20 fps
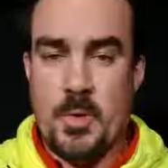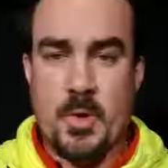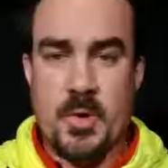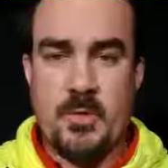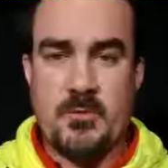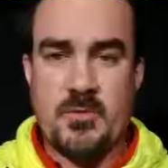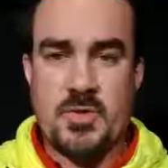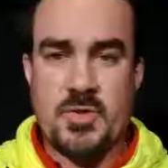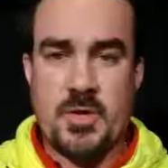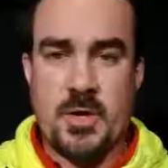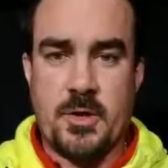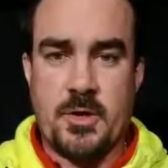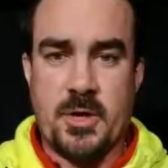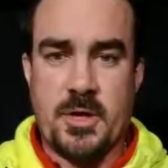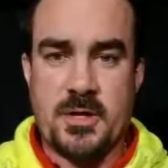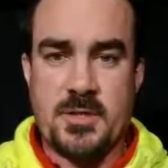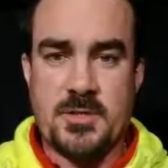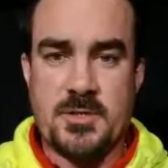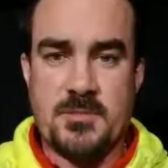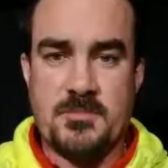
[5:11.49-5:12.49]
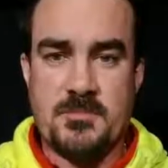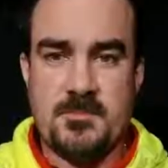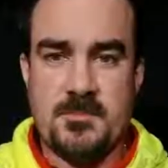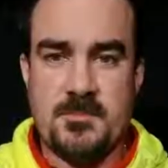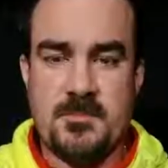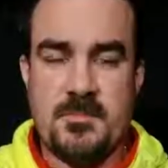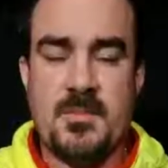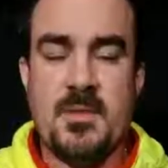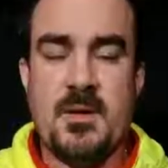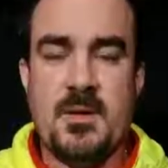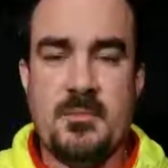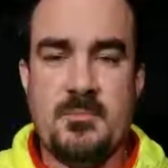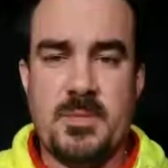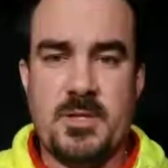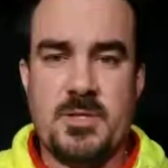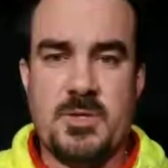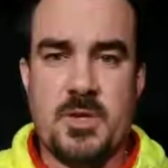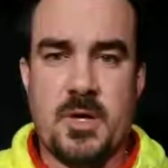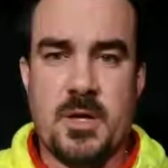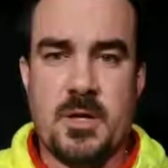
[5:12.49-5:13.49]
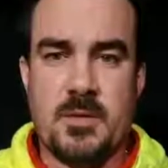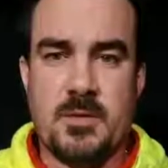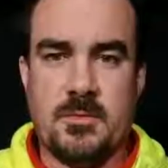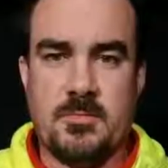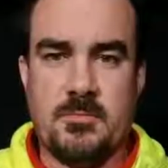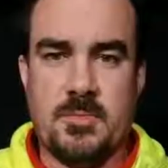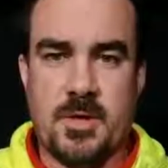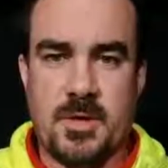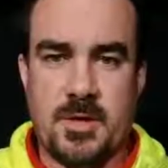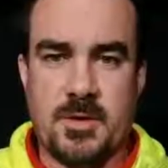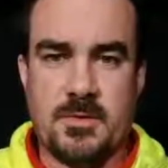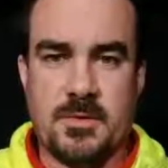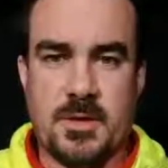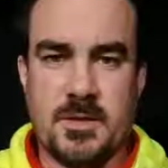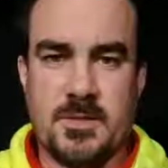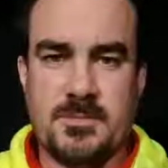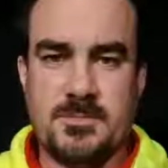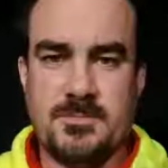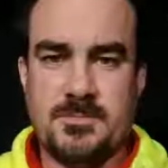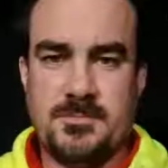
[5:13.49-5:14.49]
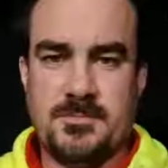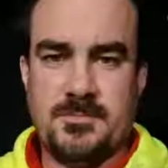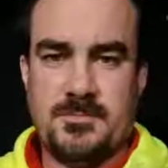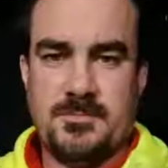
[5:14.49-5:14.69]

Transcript: you don't have a tree on your house. Be strong. Put a kilt on.